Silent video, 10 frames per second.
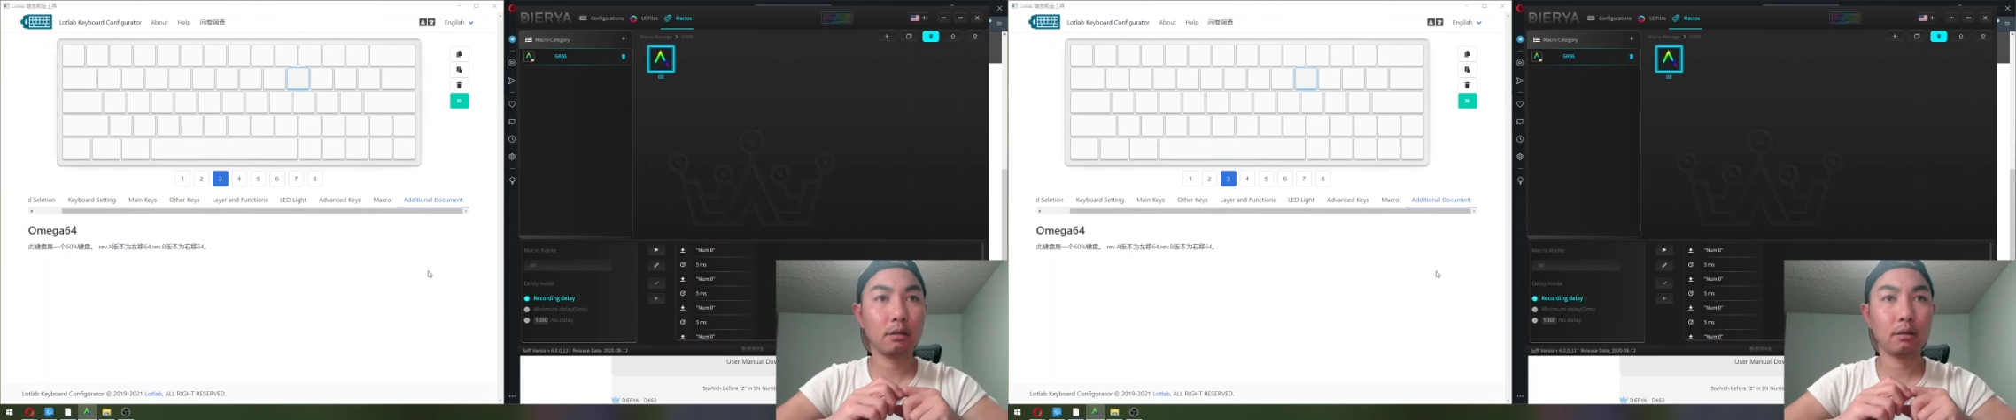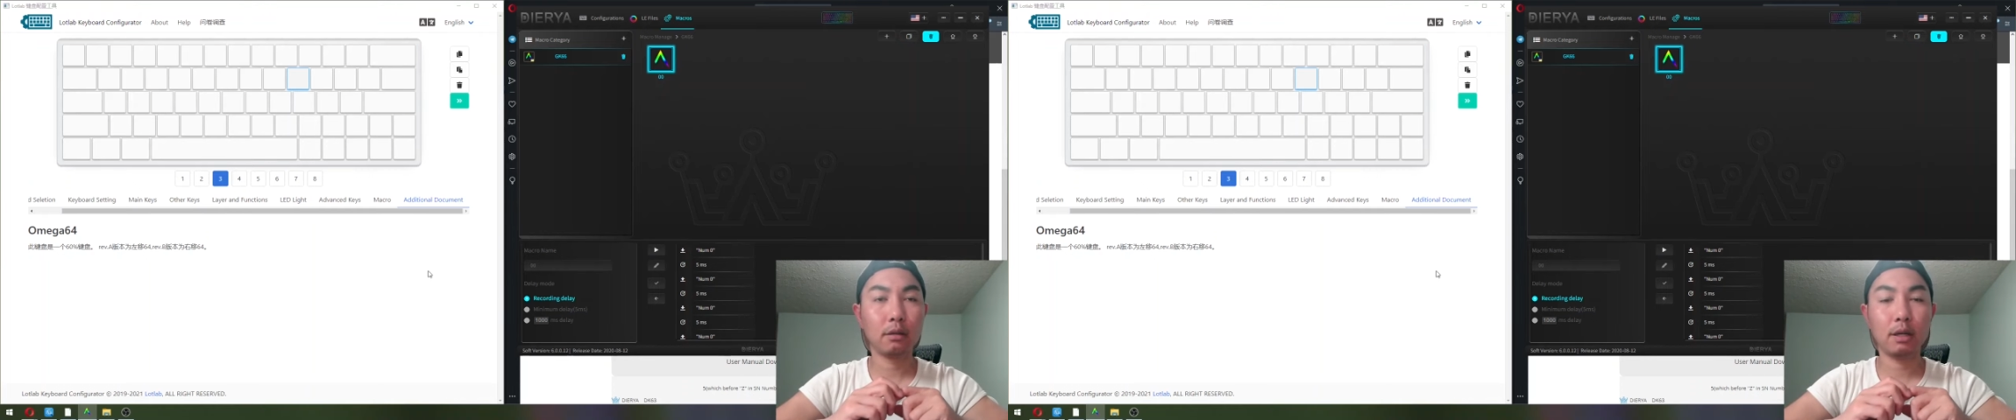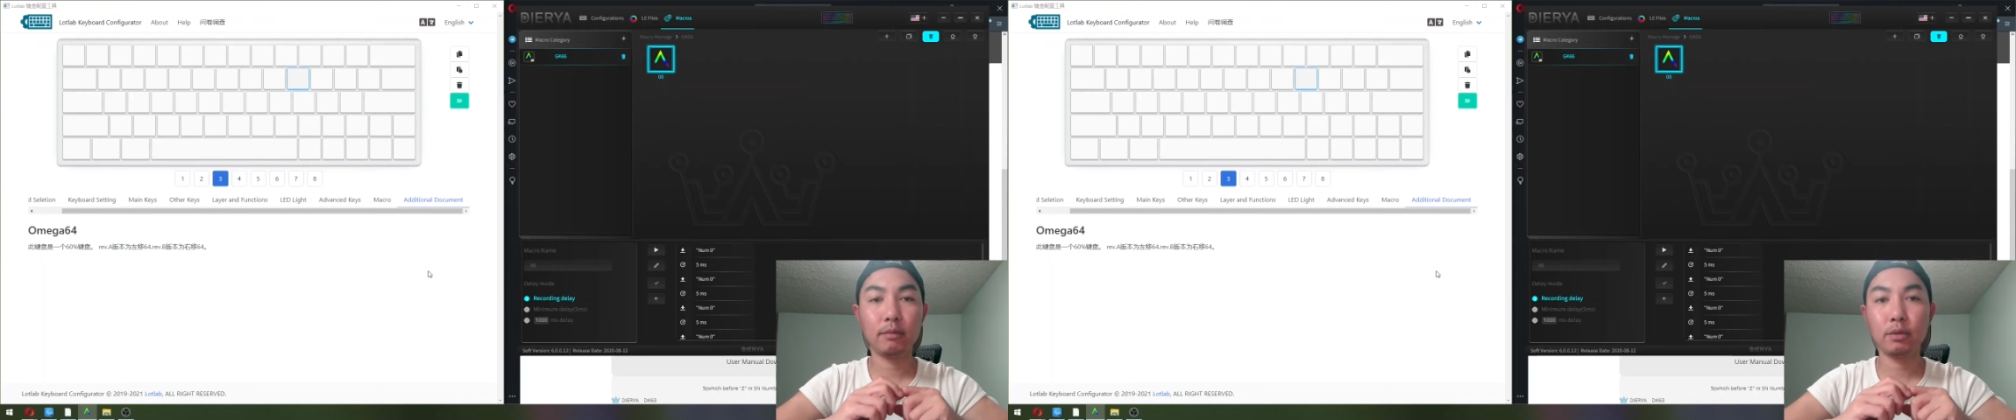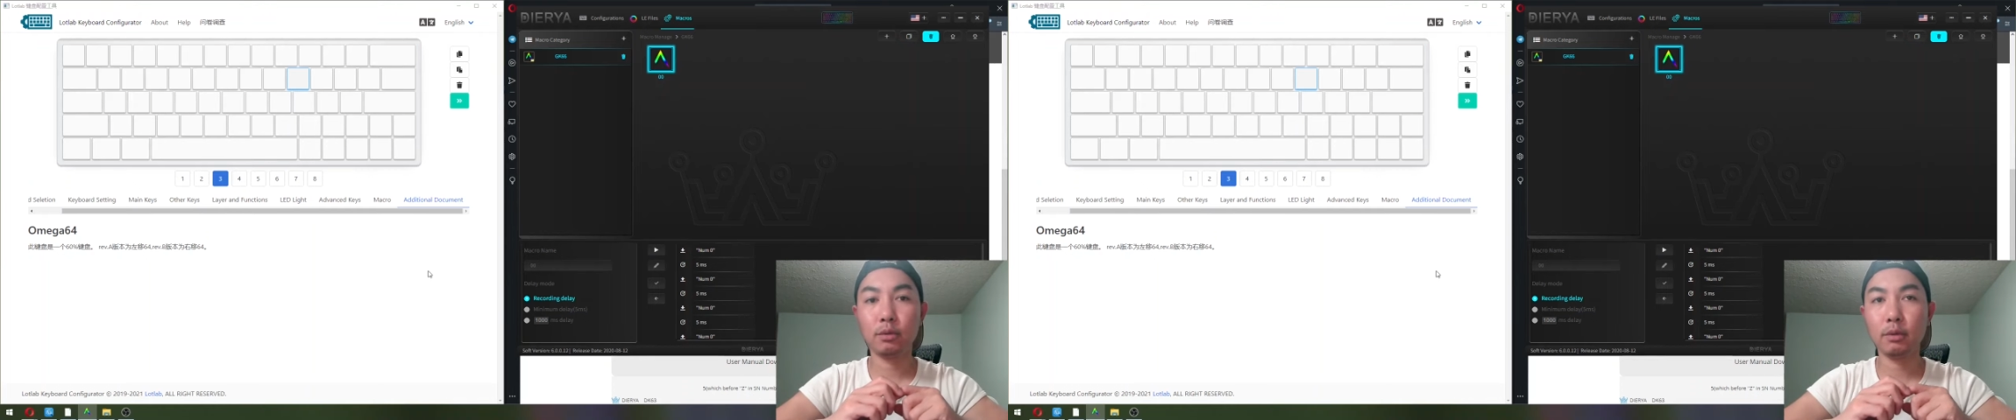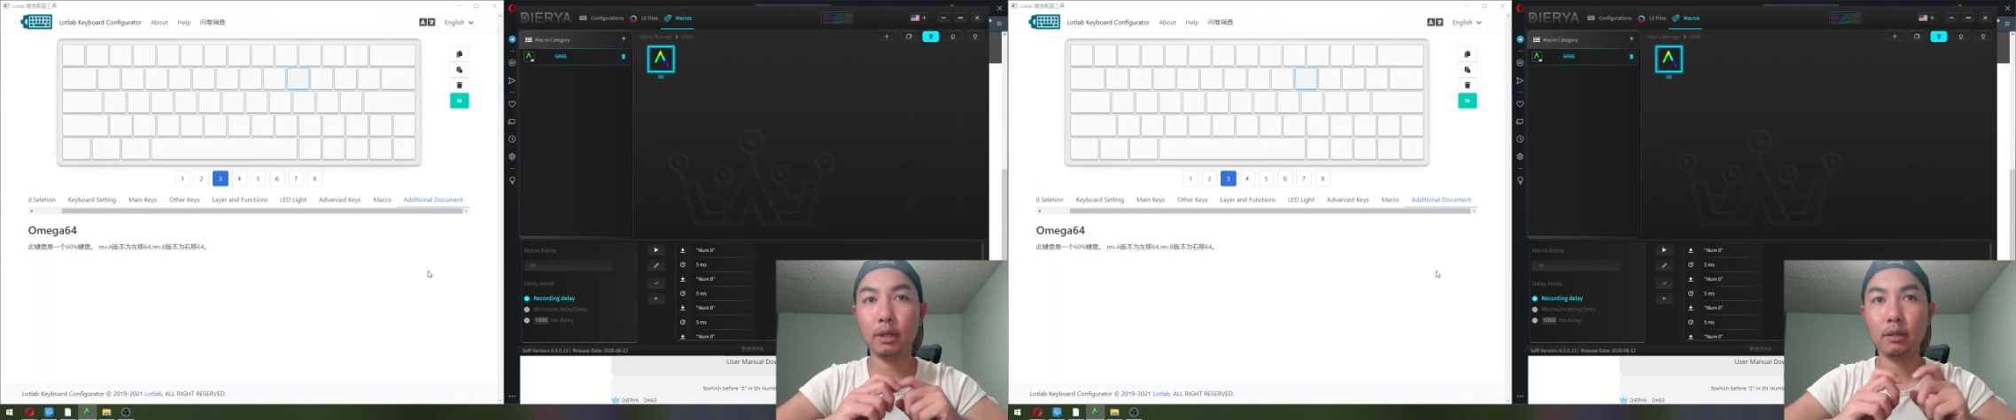you don't have to
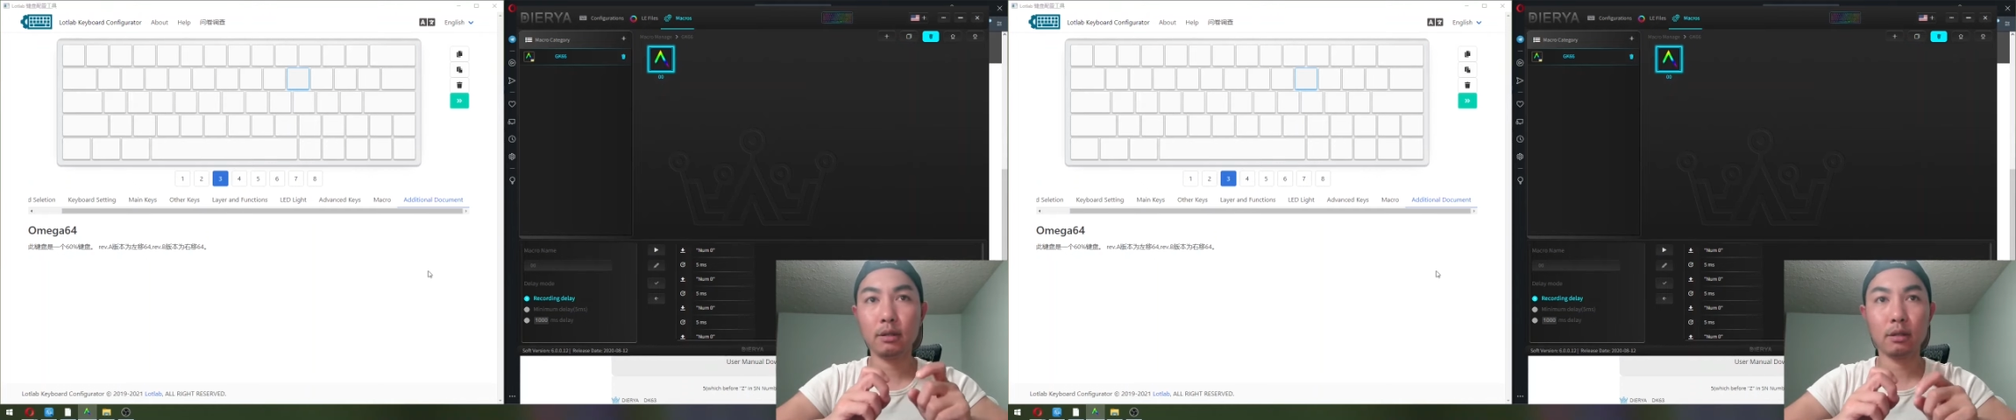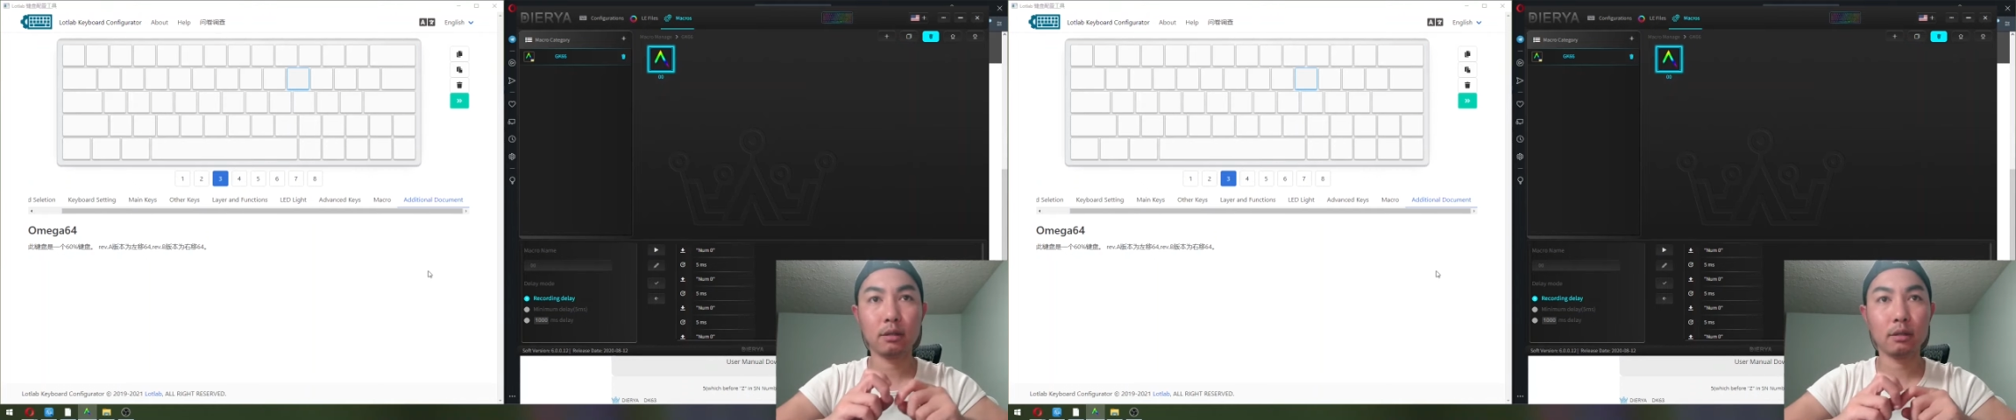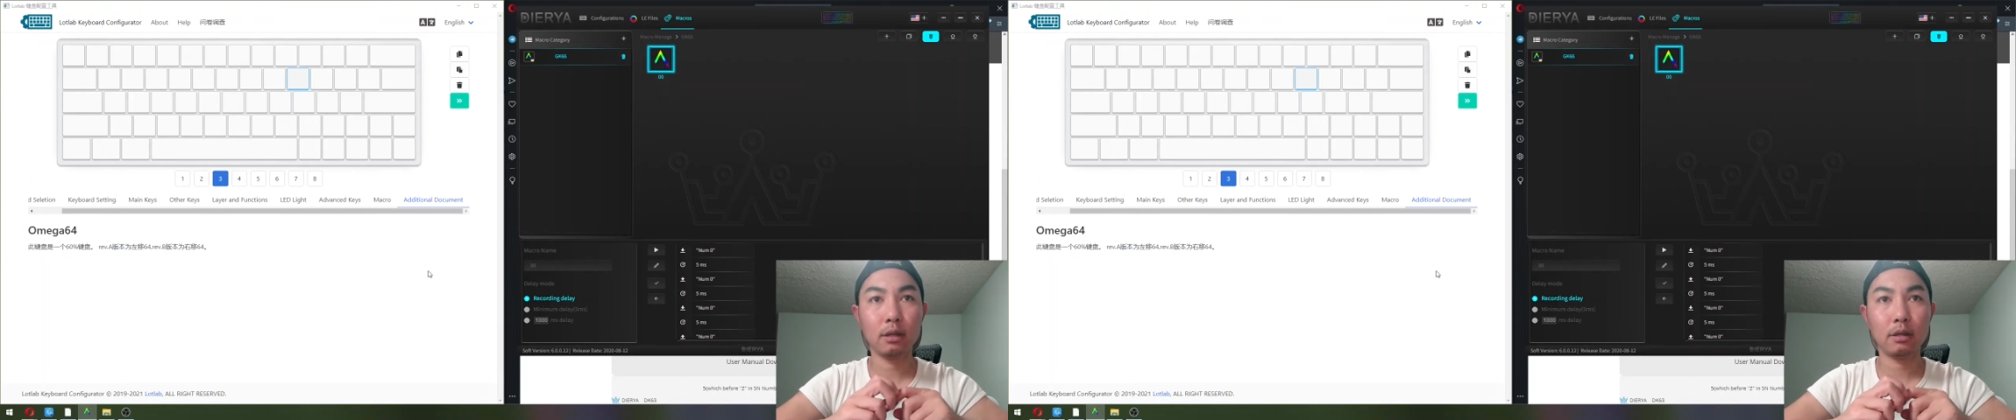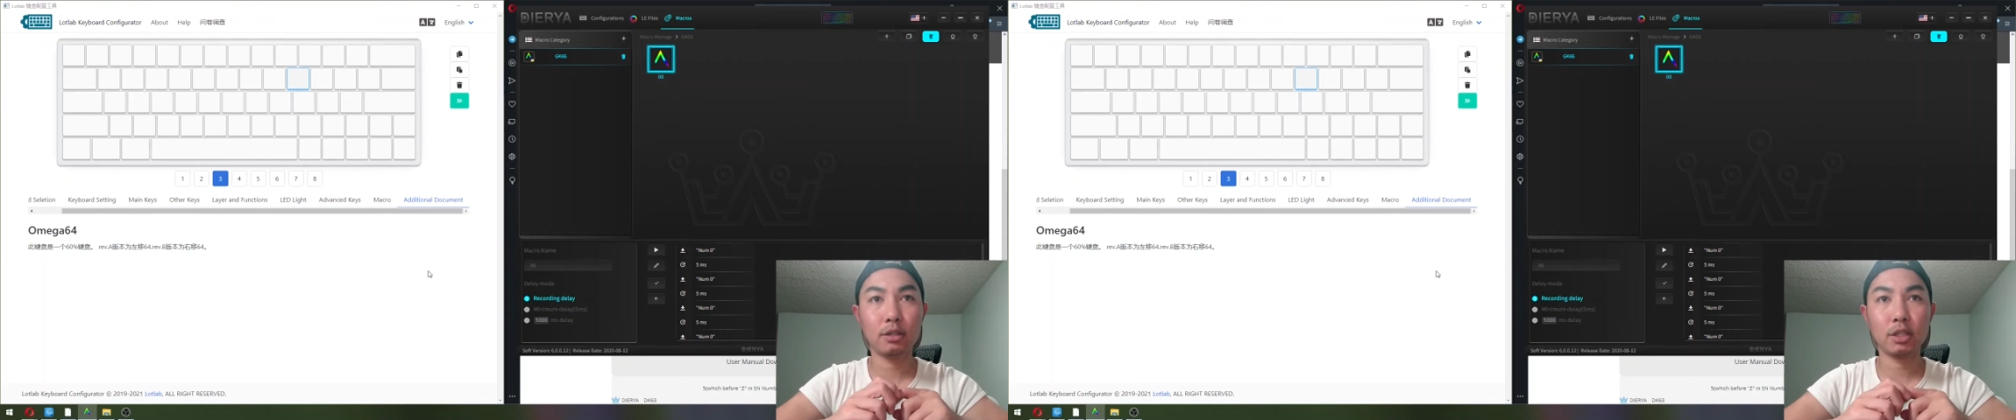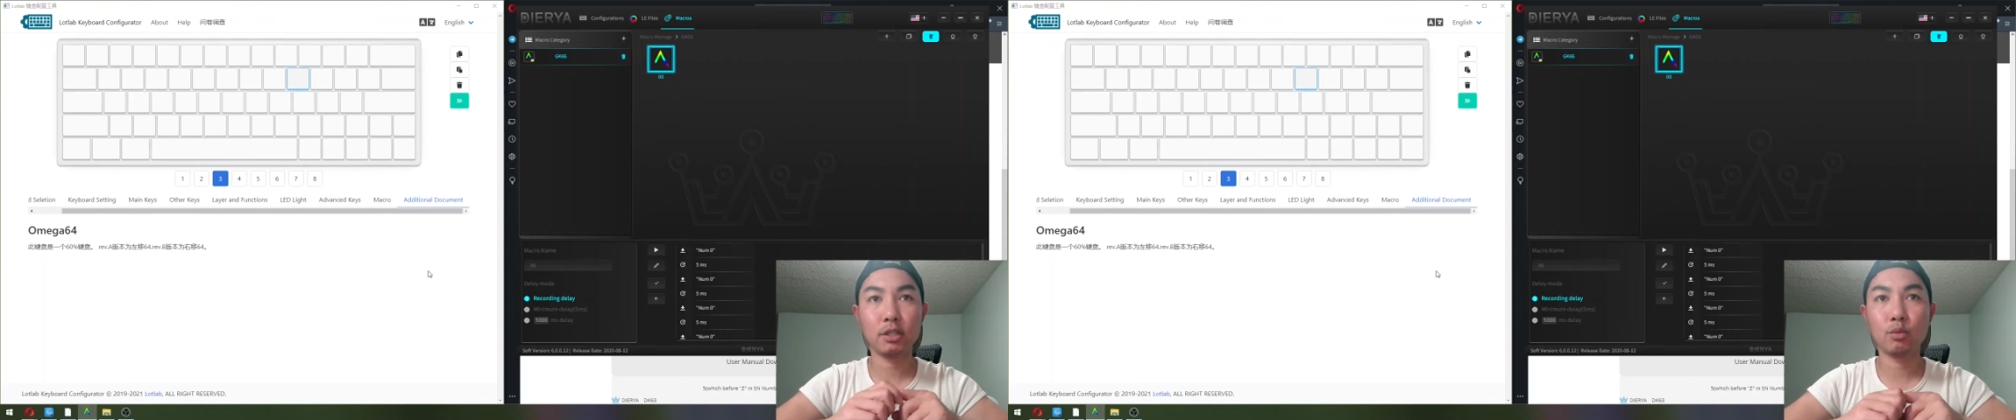do anything. Just